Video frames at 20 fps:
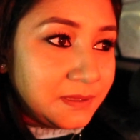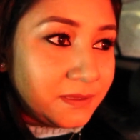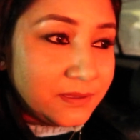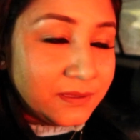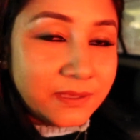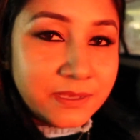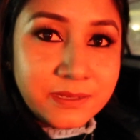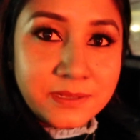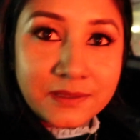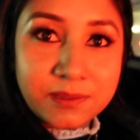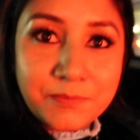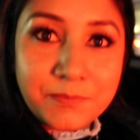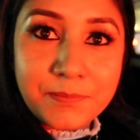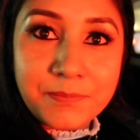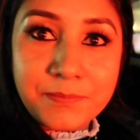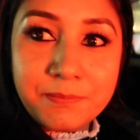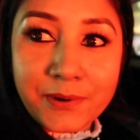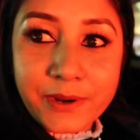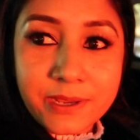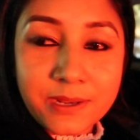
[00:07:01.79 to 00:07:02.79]
they're hitting the
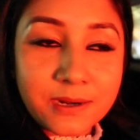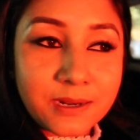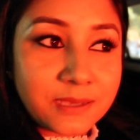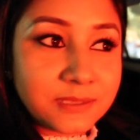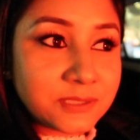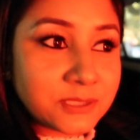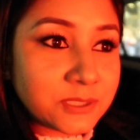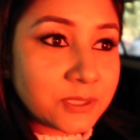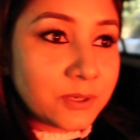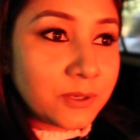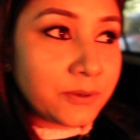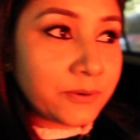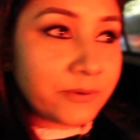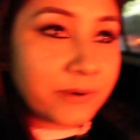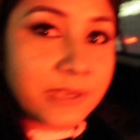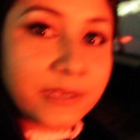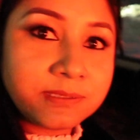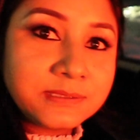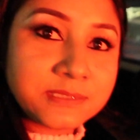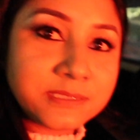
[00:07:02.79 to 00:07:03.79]
brake light. So
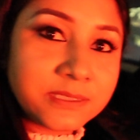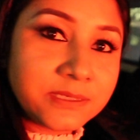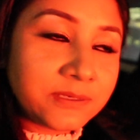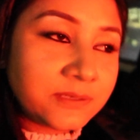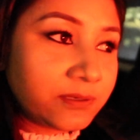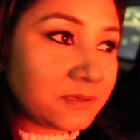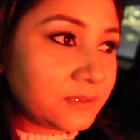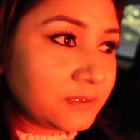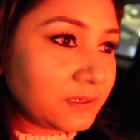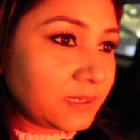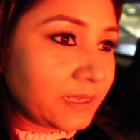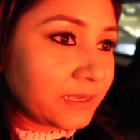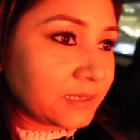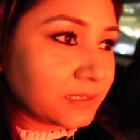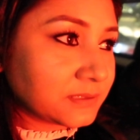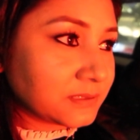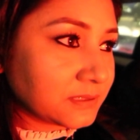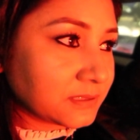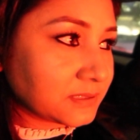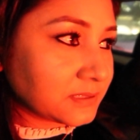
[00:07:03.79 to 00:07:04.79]
right here,
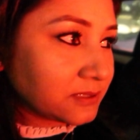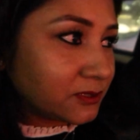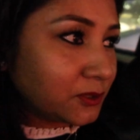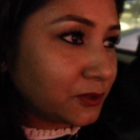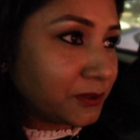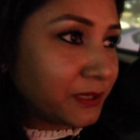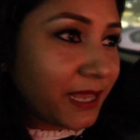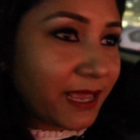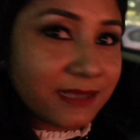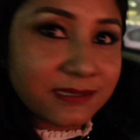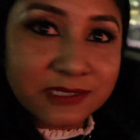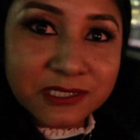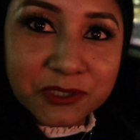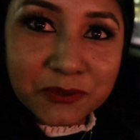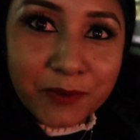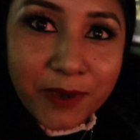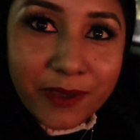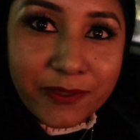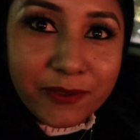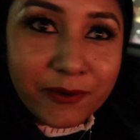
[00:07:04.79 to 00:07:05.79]
like, it's just so
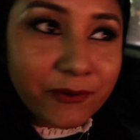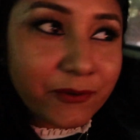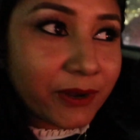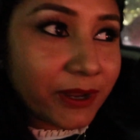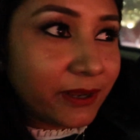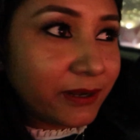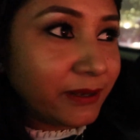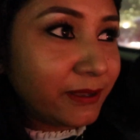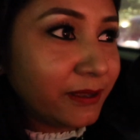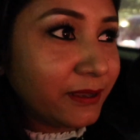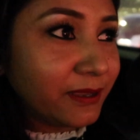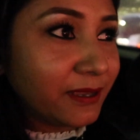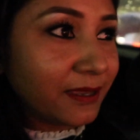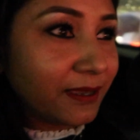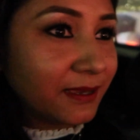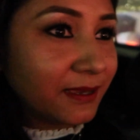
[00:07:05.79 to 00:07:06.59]
nasty weather, raining